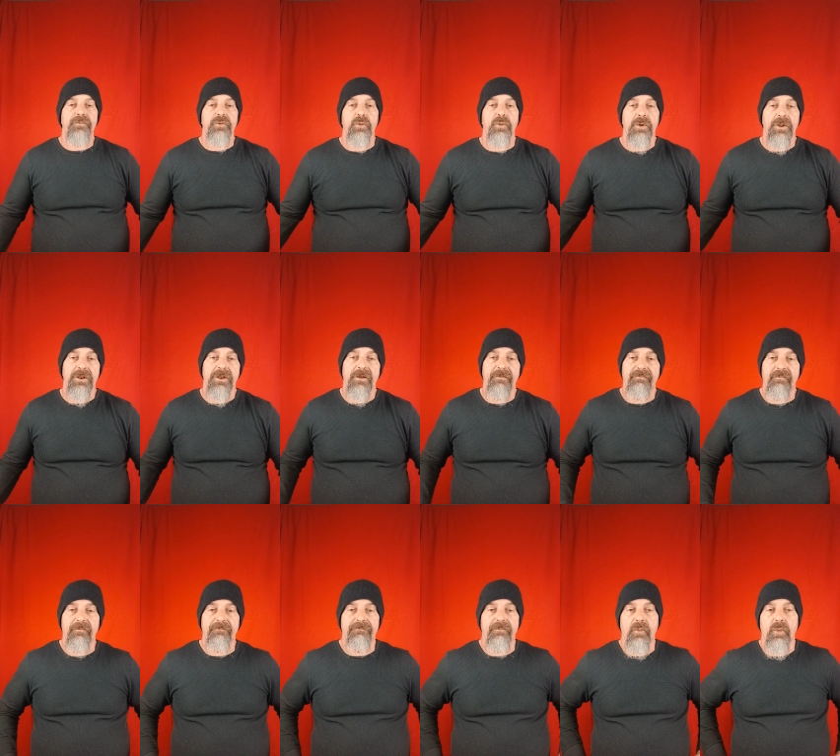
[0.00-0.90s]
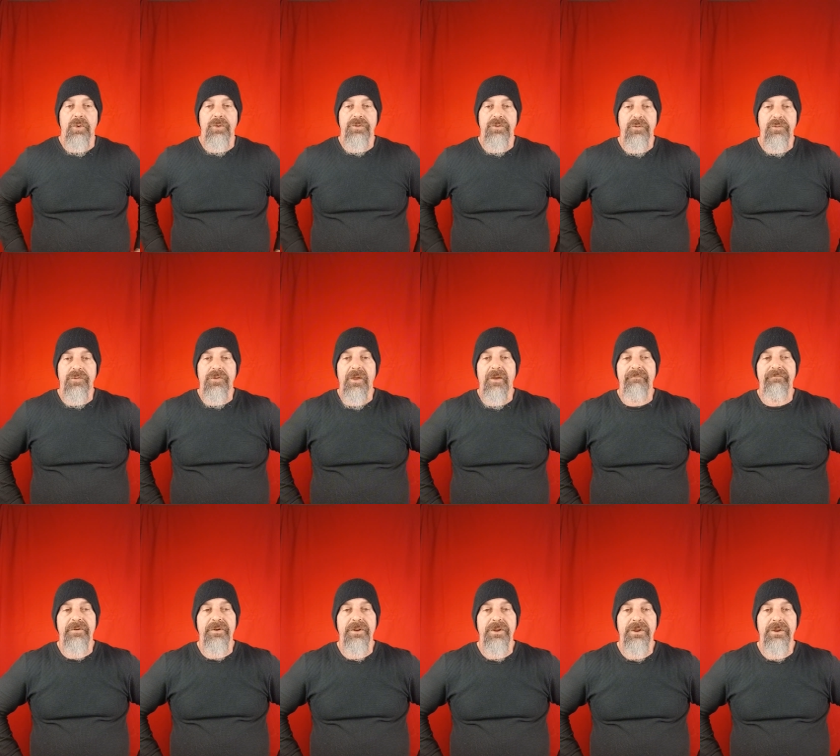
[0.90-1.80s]
to a level 4
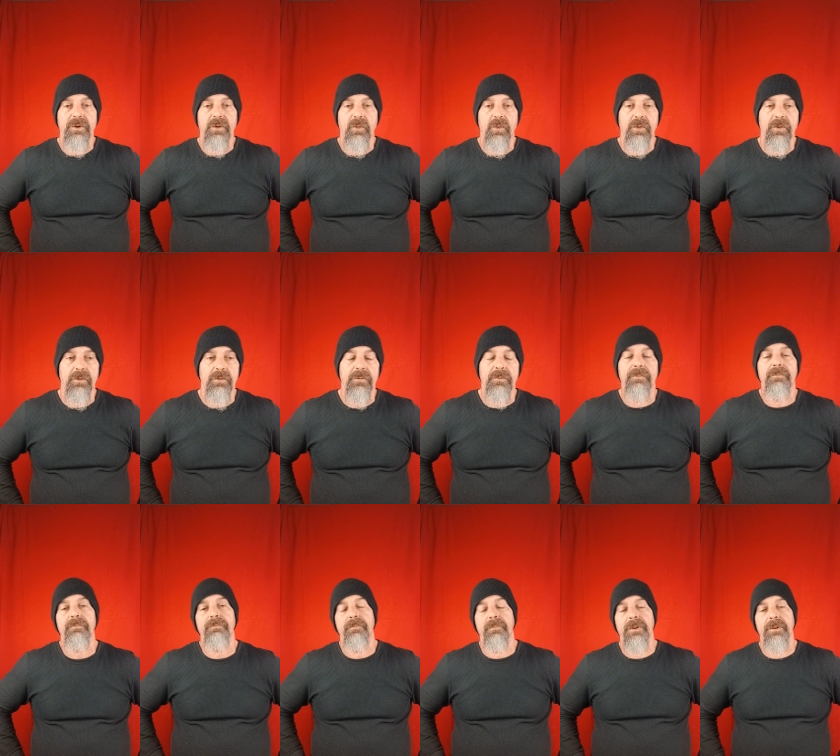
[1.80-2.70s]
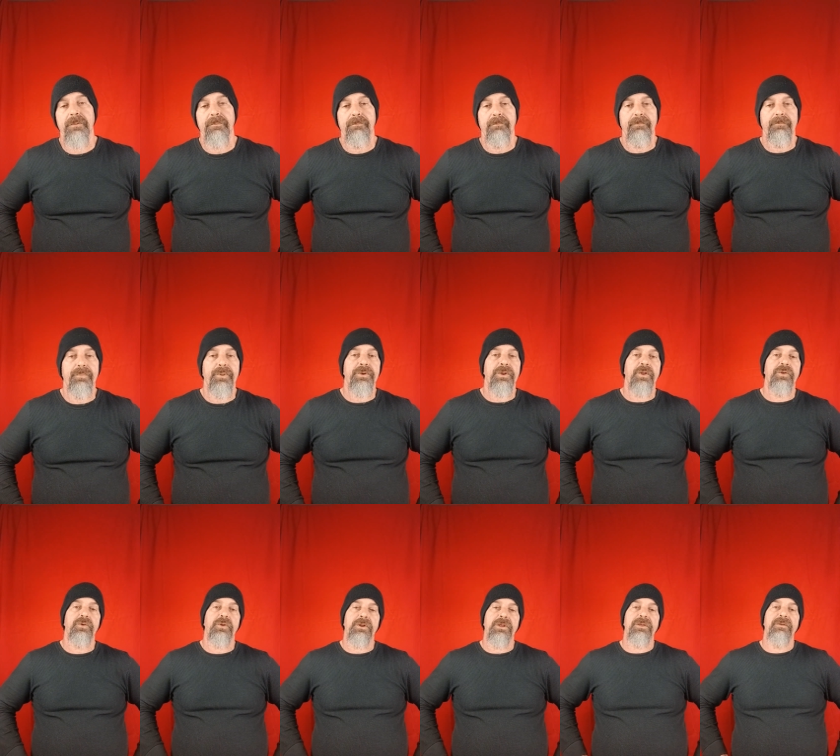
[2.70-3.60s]
270 or
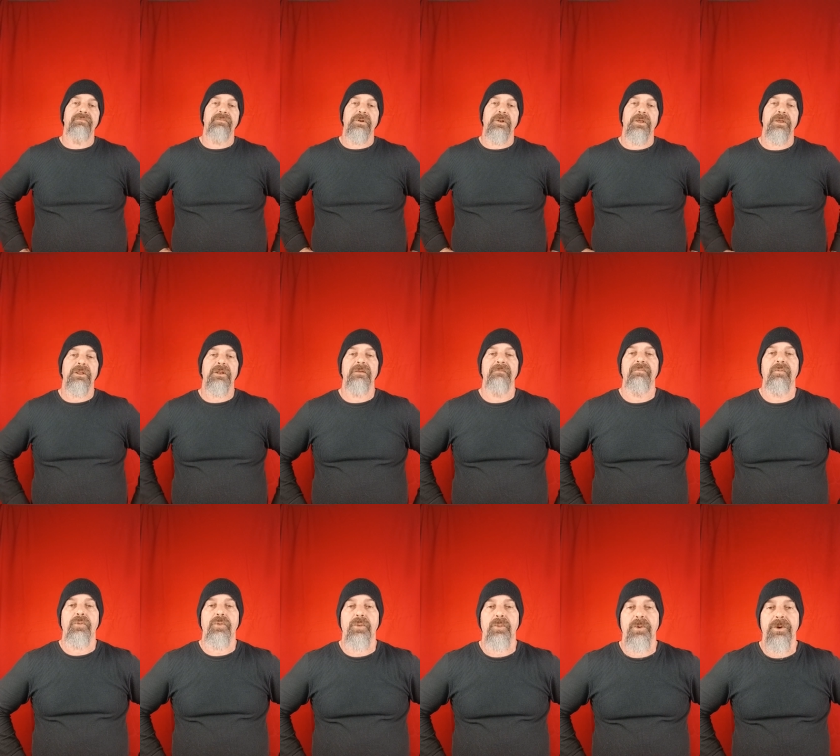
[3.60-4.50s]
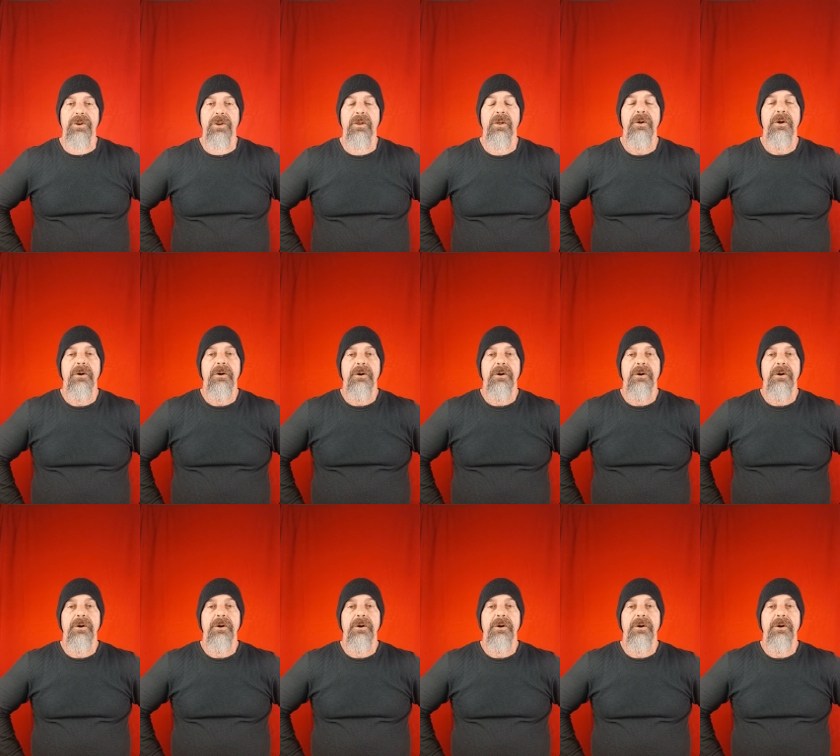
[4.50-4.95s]
potentially even like a level 3.